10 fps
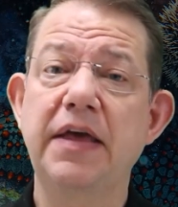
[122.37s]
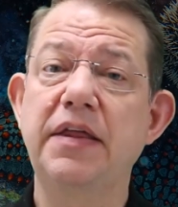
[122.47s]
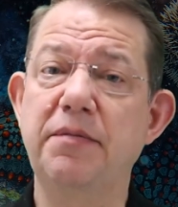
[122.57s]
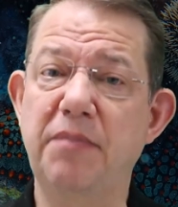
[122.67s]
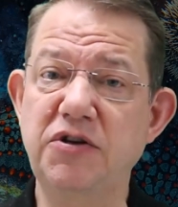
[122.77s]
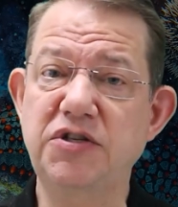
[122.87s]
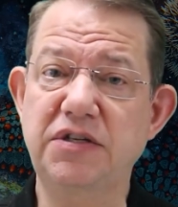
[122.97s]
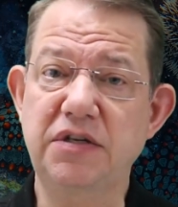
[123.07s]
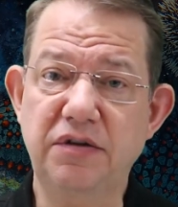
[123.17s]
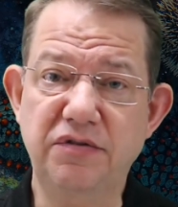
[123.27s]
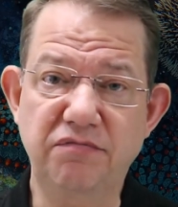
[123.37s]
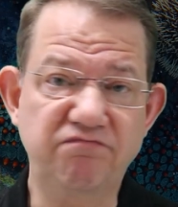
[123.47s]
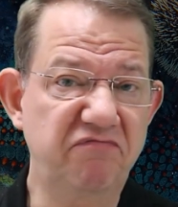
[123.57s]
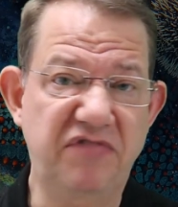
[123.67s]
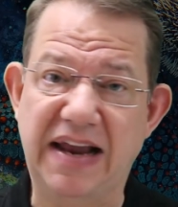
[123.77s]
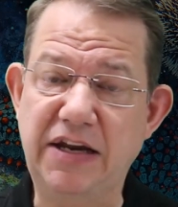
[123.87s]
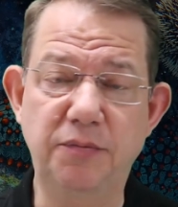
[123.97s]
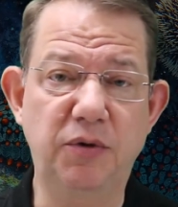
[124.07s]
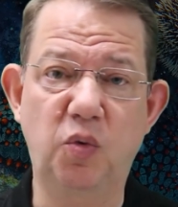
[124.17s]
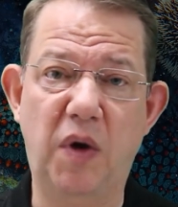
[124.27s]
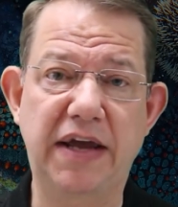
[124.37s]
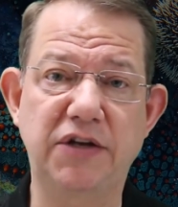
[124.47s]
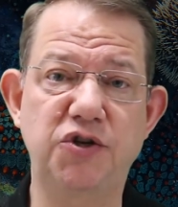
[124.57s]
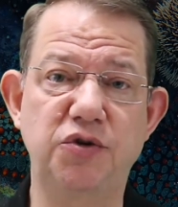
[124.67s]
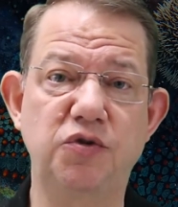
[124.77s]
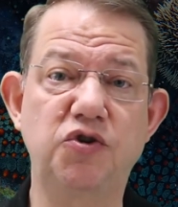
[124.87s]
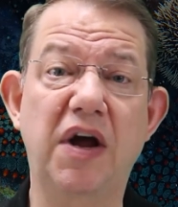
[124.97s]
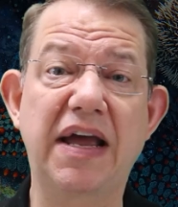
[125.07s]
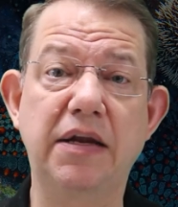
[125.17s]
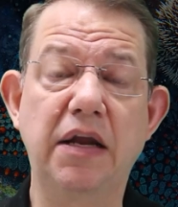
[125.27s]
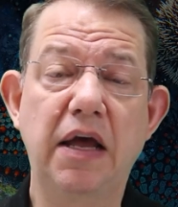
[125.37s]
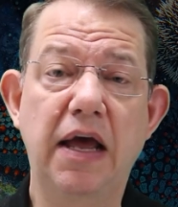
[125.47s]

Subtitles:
The most valuable way to try and